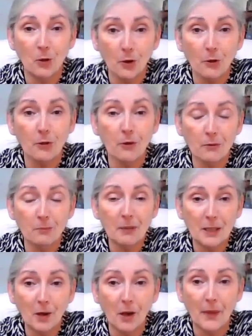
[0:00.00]
worth
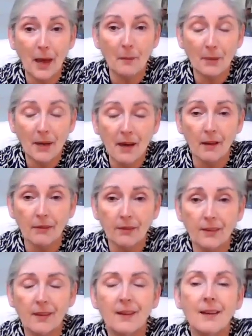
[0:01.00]
being on that path.